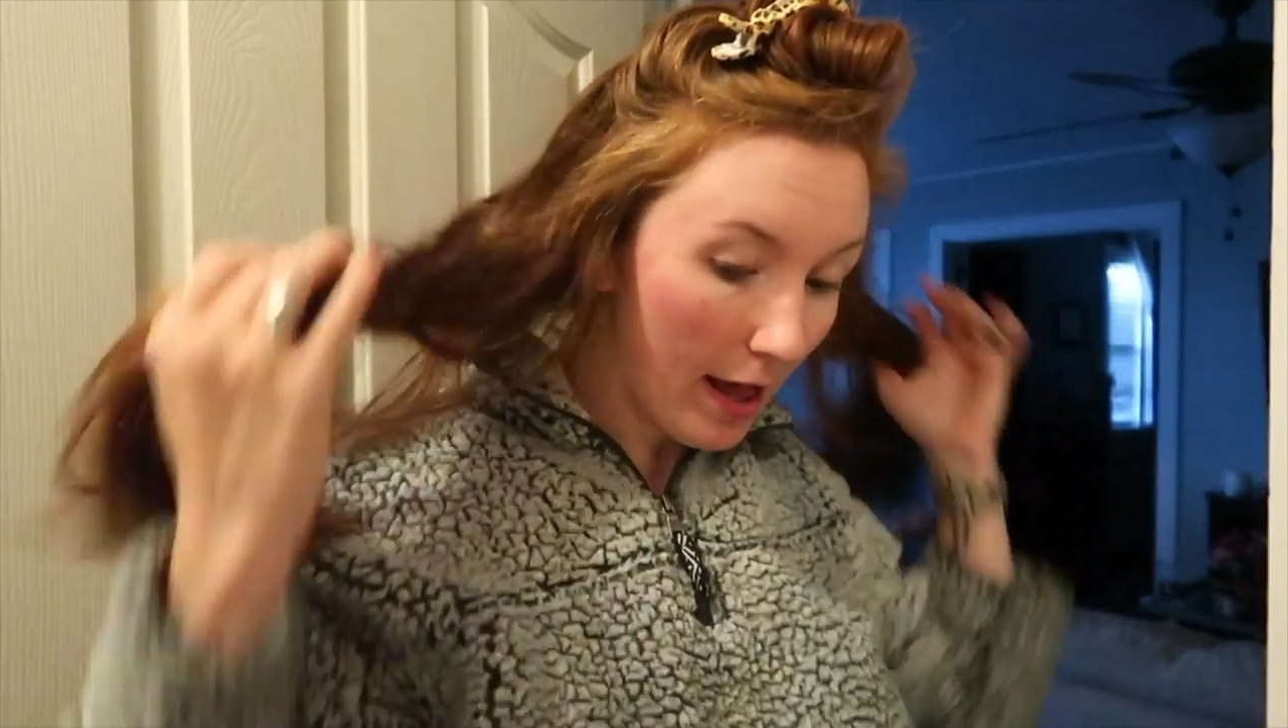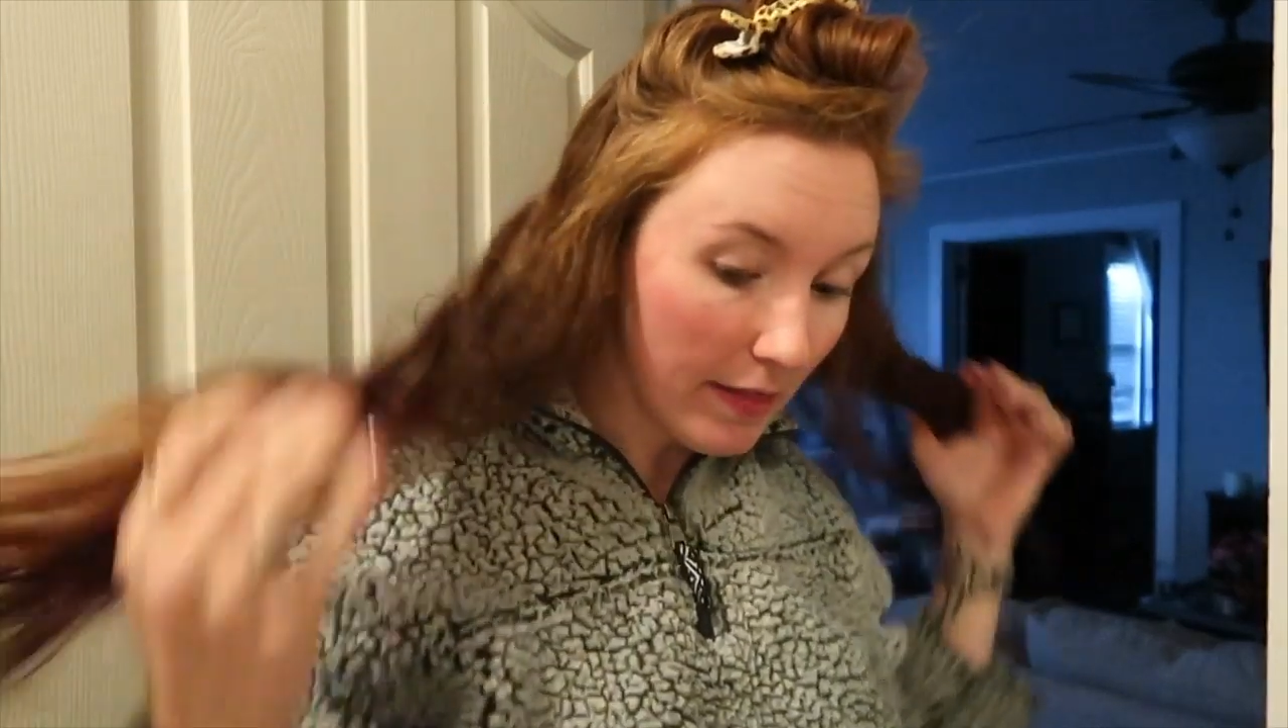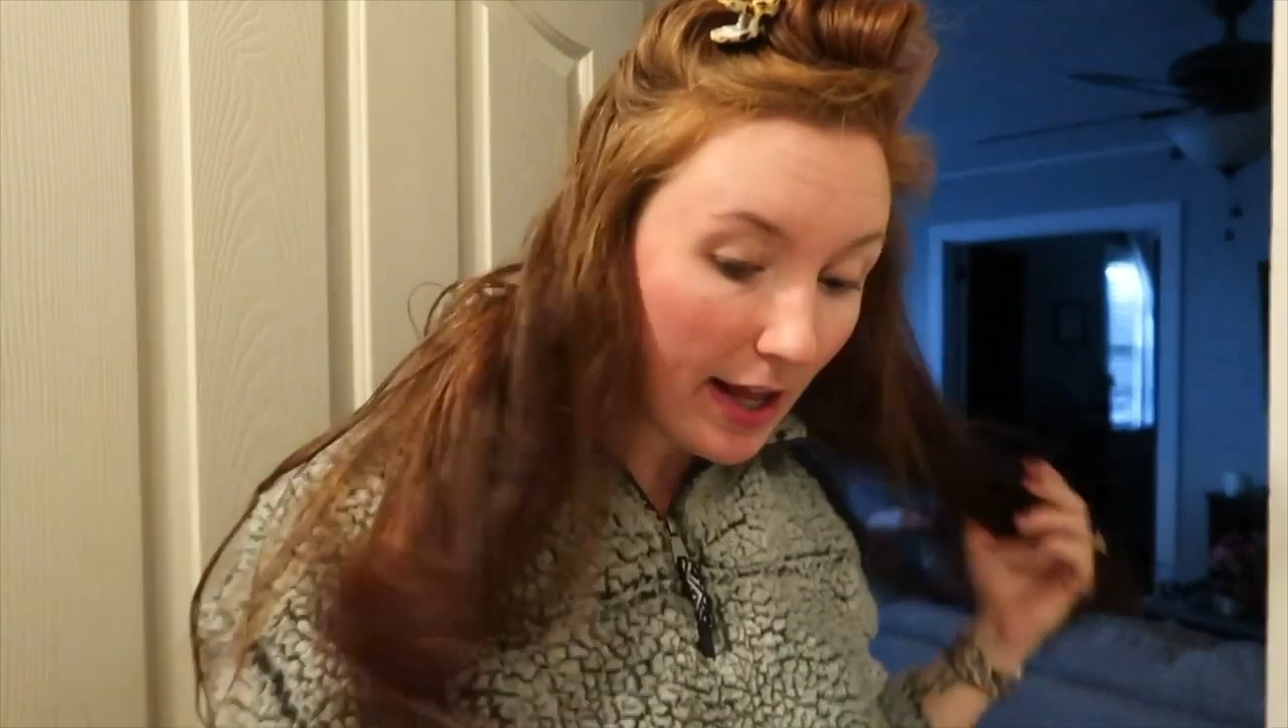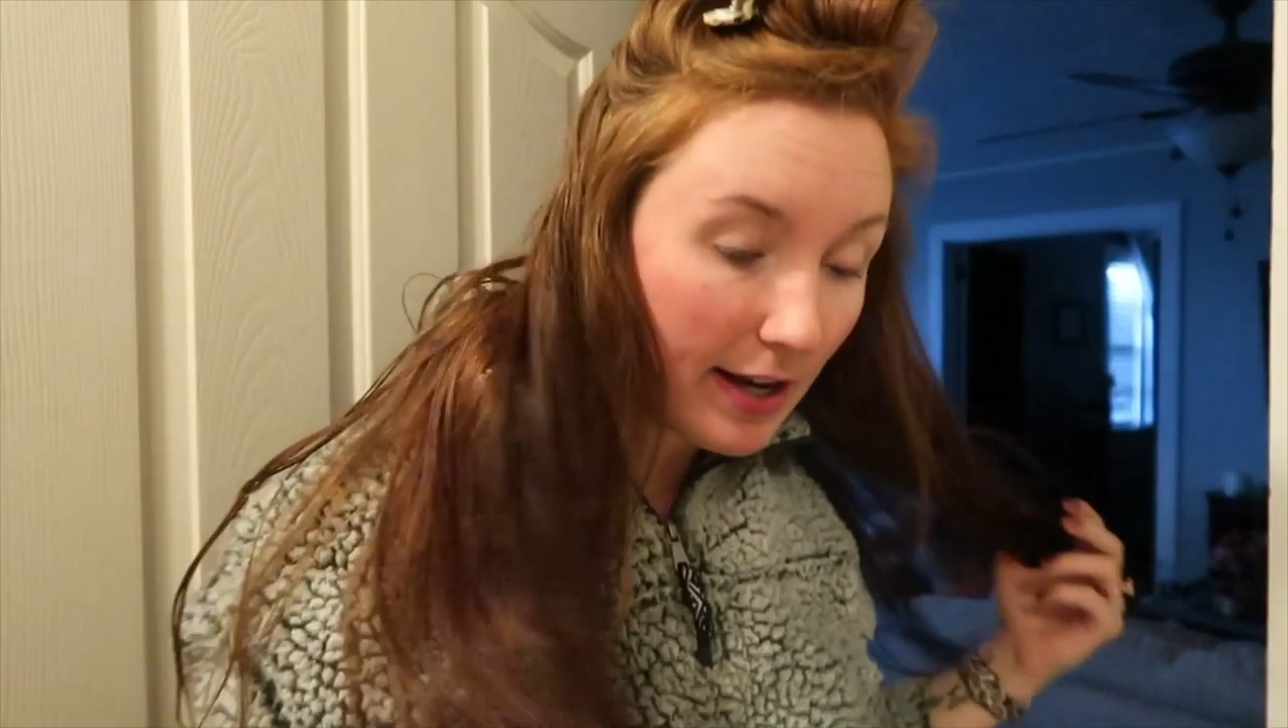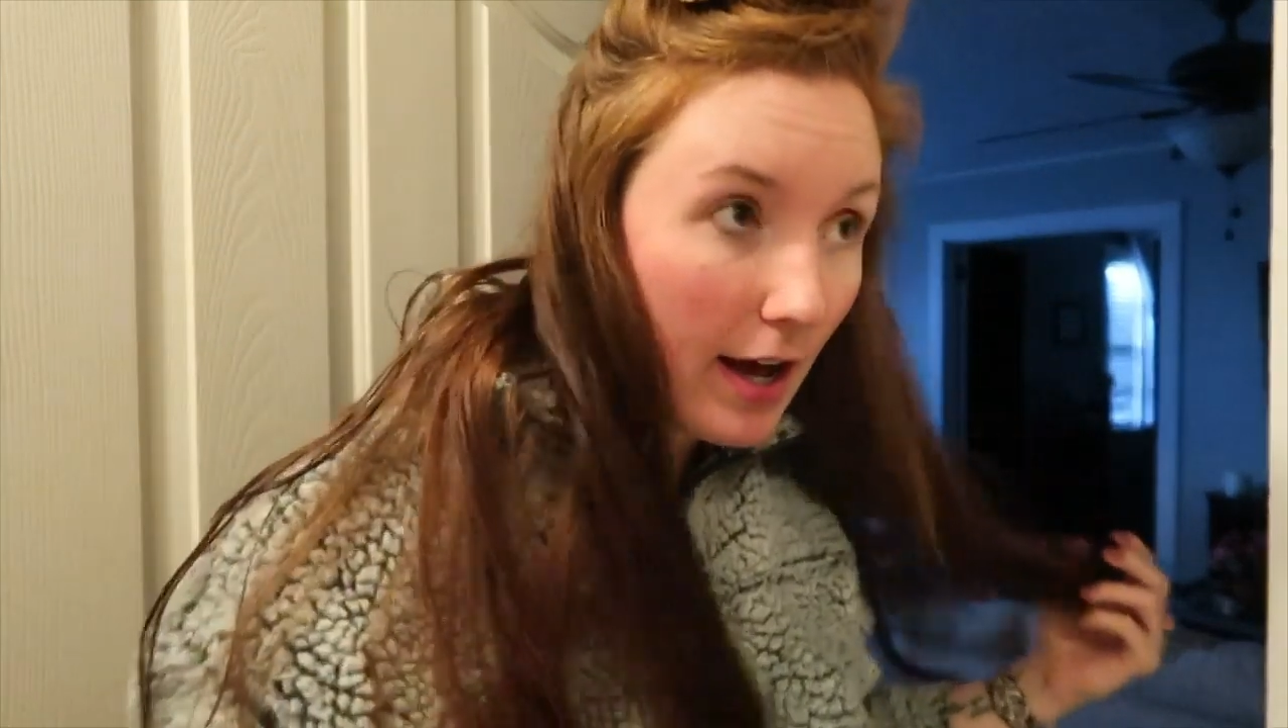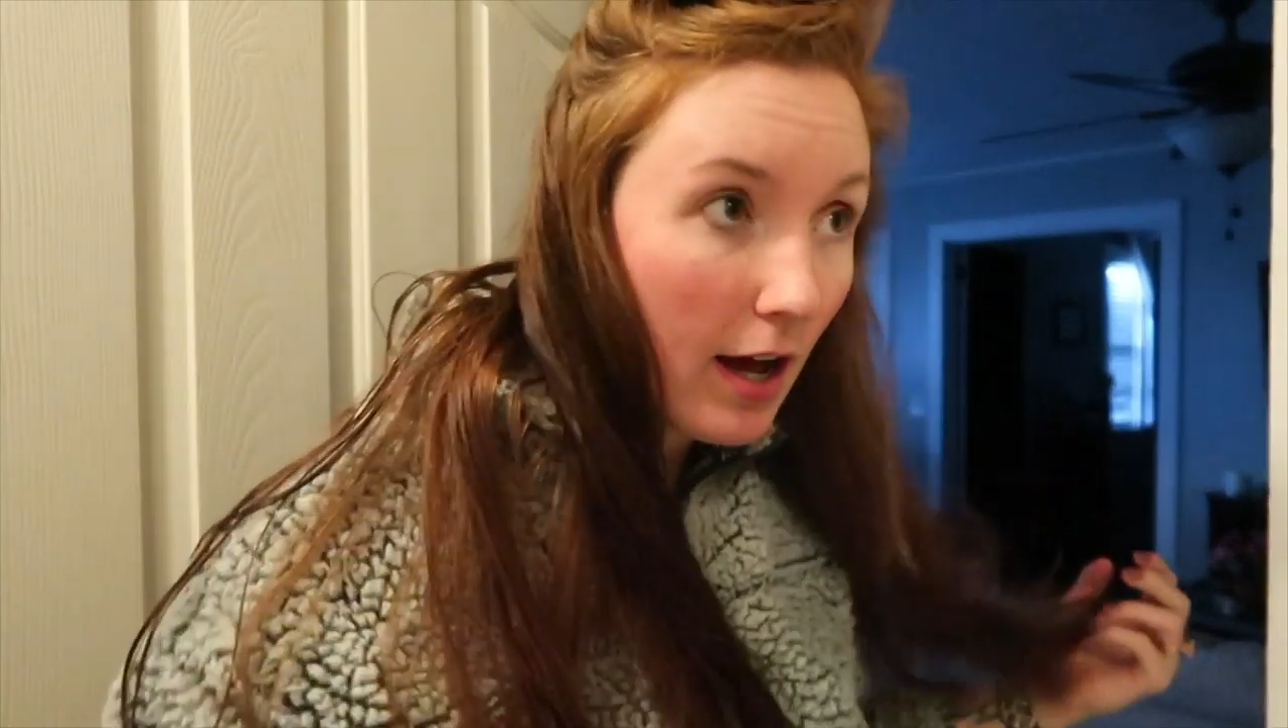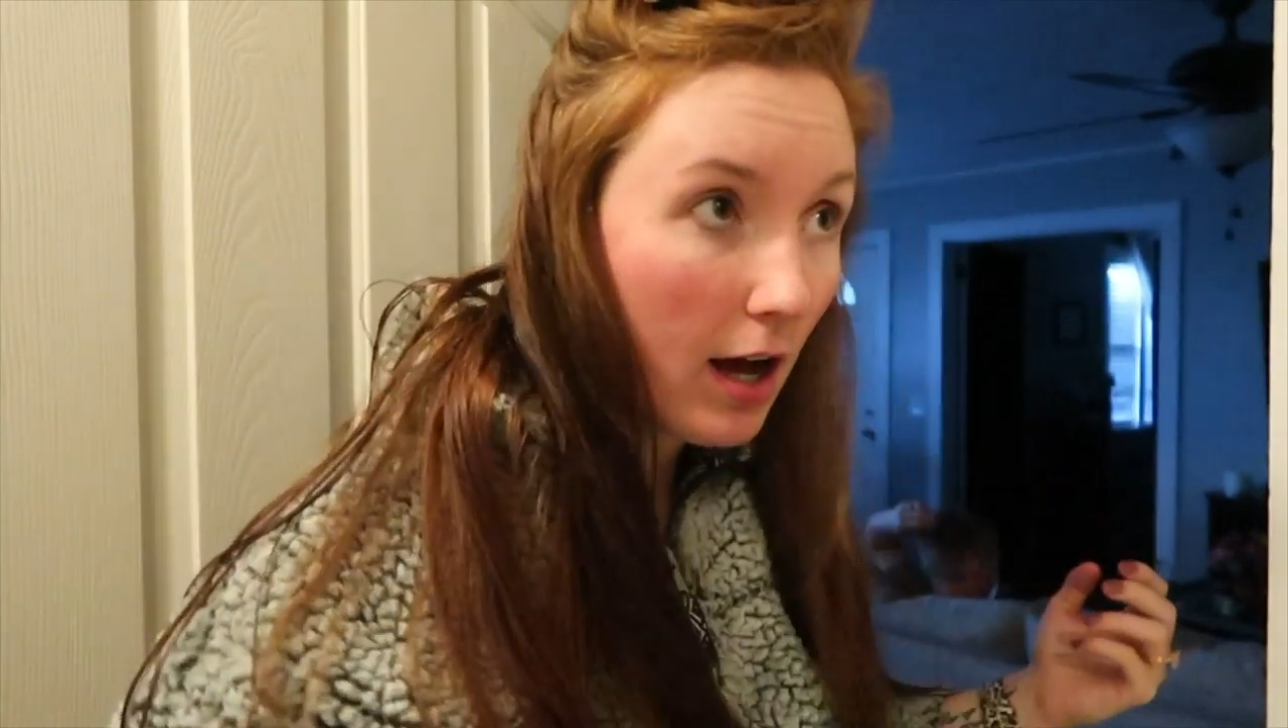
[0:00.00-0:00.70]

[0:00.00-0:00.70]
And then